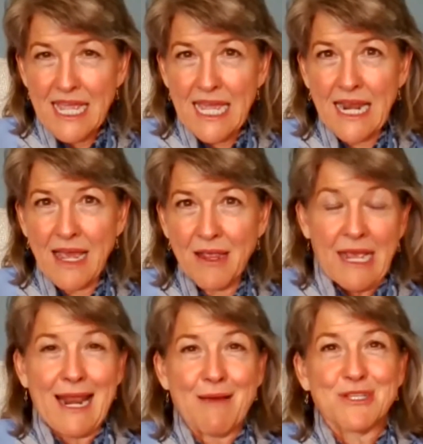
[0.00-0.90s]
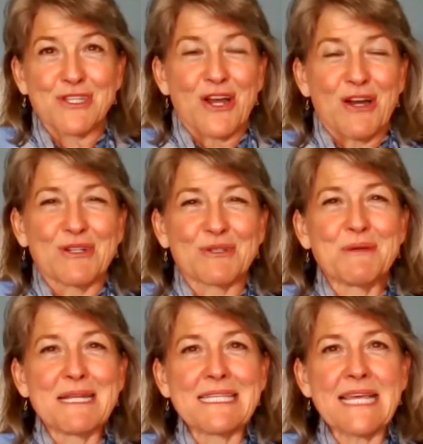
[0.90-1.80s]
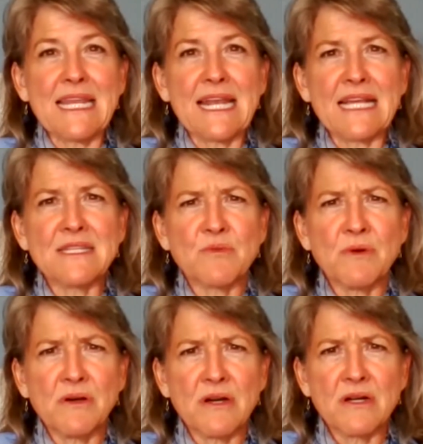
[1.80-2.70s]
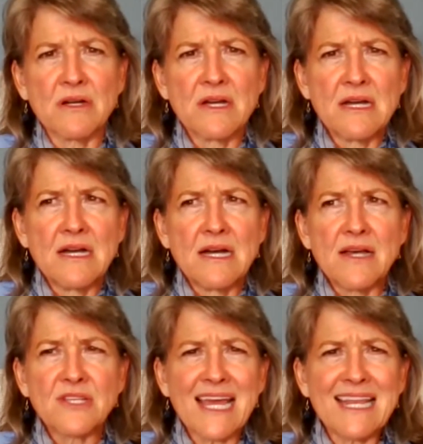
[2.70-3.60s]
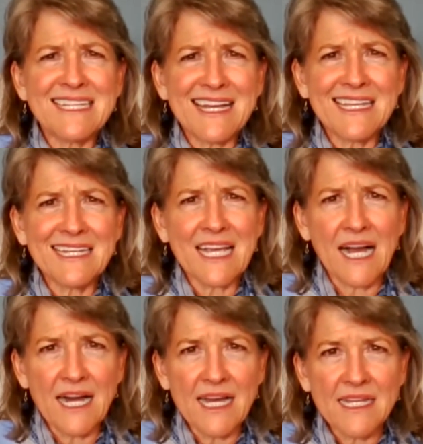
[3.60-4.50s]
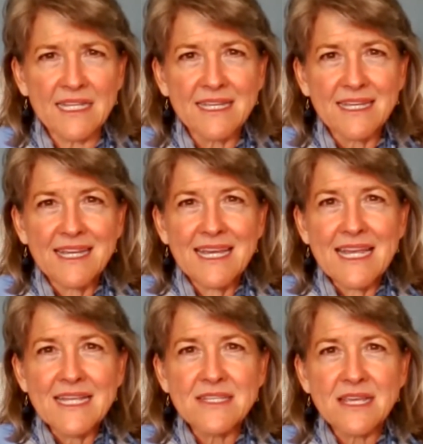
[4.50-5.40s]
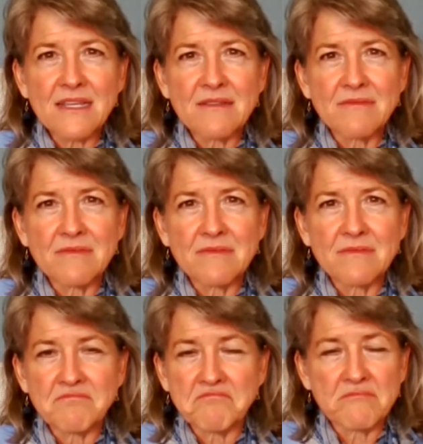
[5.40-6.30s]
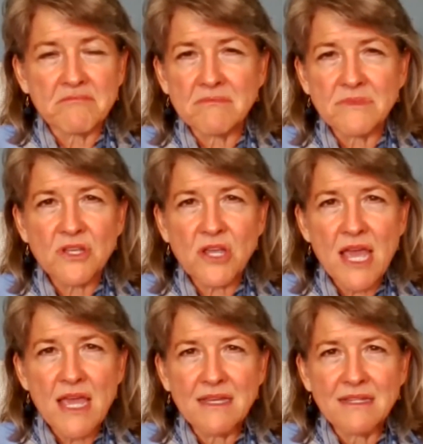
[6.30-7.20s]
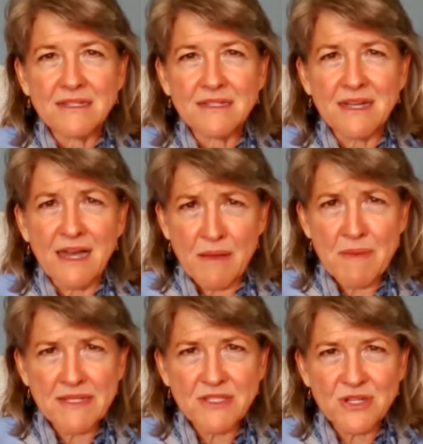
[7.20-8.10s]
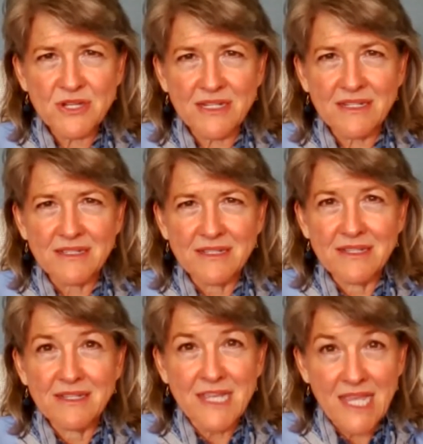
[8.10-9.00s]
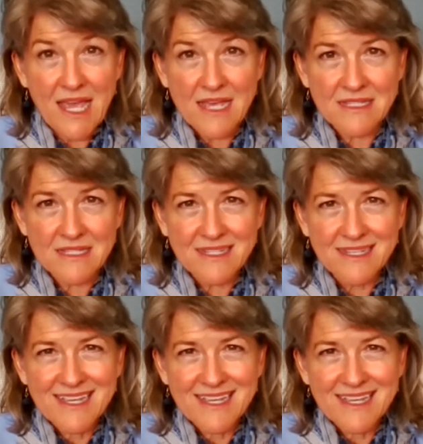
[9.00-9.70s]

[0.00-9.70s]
And I was startled when he said it. I said, well, he's kind of talking to God. And he's like, it's okay. I'm answering. Yes.